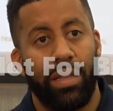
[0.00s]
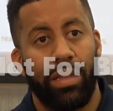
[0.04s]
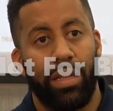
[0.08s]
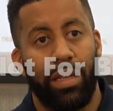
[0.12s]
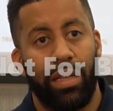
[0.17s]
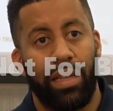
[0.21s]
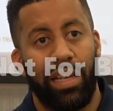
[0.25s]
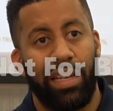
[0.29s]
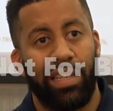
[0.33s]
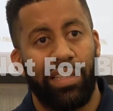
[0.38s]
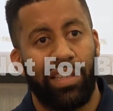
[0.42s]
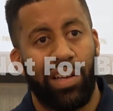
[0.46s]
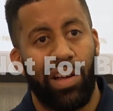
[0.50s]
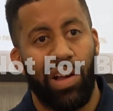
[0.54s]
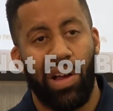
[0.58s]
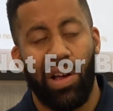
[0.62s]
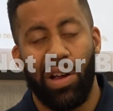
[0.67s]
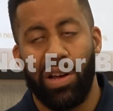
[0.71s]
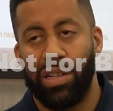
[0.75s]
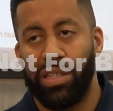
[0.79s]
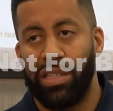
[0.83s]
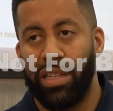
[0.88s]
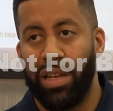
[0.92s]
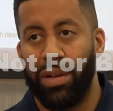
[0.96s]
The less
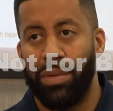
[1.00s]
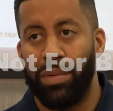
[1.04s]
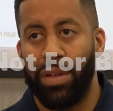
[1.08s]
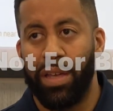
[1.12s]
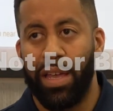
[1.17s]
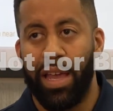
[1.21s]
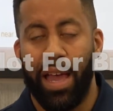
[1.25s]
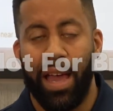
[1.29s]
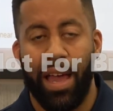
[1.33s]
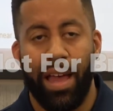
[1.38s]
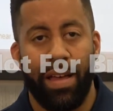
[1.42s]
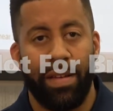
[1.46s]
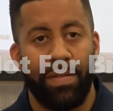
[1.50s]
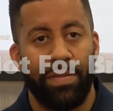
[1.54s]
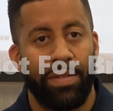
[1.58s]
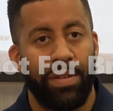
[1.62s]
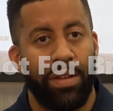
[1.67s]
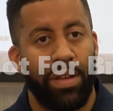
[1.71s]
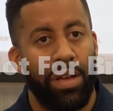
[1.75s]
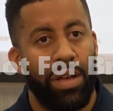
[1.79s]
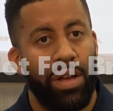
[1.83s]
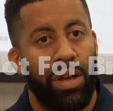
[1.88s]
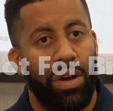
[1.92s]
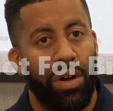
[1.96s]
cars that we have
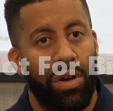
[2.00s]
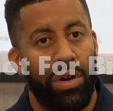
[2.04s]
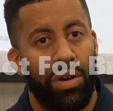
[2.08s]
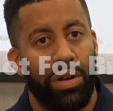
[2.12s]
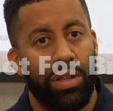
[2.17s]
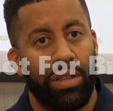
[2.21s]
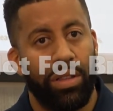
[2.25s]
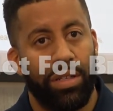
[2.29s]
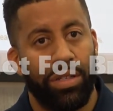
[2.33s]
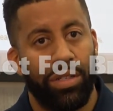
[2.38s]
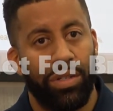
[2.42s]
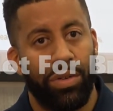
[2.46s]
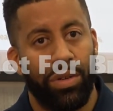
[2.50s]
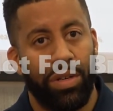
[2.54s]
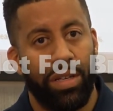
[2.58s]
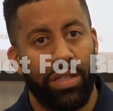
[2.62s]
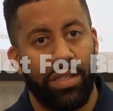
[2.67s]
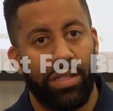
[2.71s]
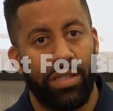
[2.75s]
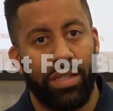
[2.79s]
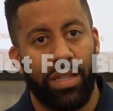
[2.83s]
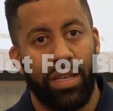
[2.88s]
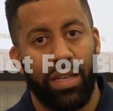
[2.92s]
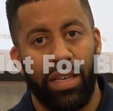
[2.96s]
on the
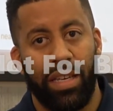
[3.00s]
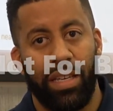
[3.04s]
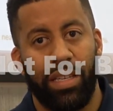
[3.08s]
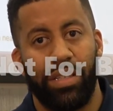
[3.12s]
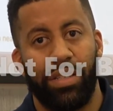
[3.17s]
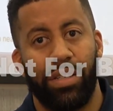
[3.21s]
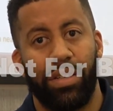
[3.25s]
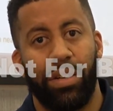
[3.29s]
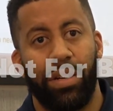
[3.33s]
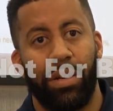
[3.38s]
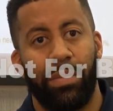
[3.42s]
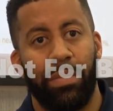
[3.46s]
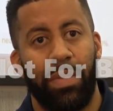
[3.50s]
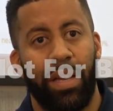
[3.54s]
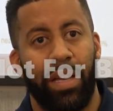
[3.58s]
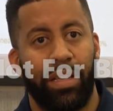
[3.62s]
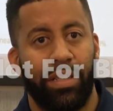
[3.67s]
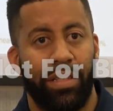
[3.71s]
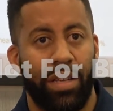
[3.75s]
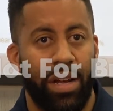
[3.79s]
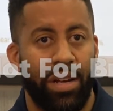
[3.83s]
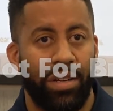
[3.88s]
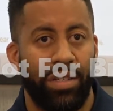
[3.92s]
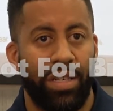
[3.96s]
streets, the easier it
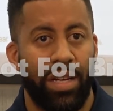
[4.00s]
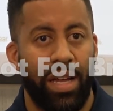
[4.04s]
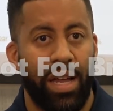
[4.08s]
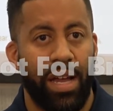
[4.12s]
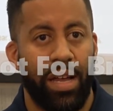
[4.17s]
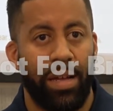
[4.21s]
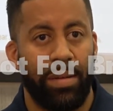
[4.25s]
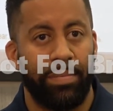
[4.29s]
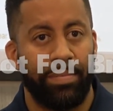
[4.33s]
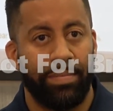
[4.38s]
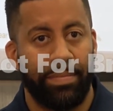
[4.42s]
makes our job.